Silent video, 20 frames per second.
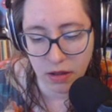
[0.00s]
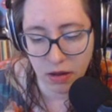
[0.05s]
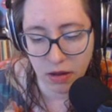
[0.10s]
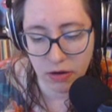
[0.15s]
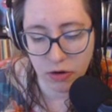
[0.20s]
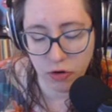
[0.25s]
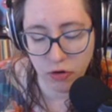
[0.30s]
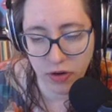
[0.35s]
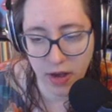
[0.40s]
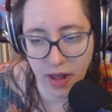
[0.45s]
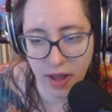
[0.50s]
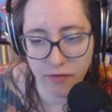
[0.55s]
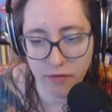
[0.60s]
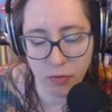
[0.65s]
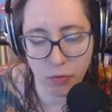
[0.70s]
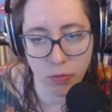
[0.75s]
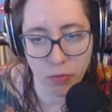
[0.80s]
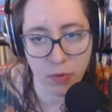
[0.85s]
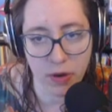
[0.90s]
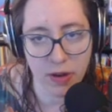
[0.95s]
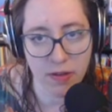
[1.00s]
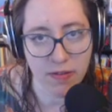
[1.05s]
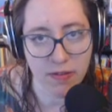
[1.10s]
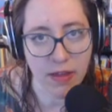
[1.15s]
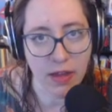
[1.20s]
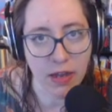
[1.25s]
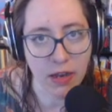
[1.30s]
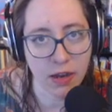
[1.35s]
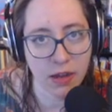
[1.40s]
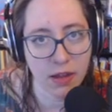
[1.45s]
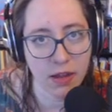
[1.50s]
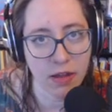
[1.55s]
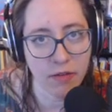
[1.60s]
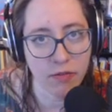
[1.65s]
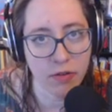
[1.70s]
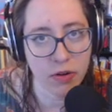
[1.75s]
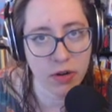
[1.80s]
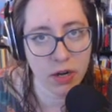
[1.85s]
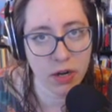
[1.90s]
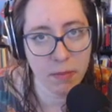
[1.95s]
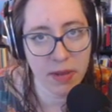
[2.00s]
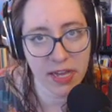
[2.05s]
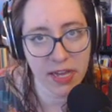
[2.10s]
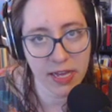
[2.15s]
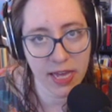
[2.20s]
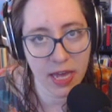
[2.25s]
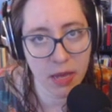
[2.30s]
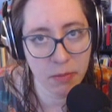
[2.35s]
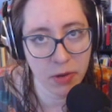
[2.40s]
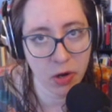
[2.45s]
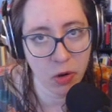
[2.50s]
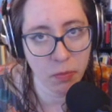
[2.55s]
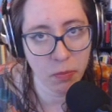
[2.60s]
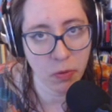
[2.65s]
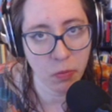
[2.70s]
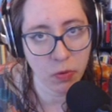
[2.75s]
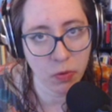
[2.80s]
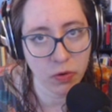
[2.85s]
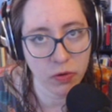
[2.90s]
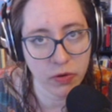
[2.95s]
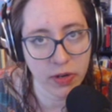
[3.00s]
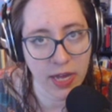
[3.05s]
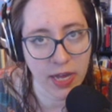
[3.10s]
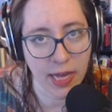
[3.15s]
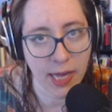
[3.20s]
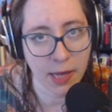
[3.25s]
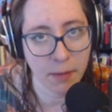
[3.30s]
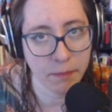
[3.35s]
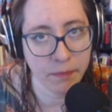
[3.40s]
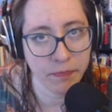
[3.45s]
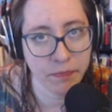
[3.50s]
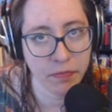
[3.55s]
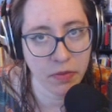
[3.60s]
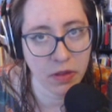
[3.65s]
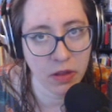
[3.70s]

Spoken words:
you should have a reason. If you're going to make a game an open world game,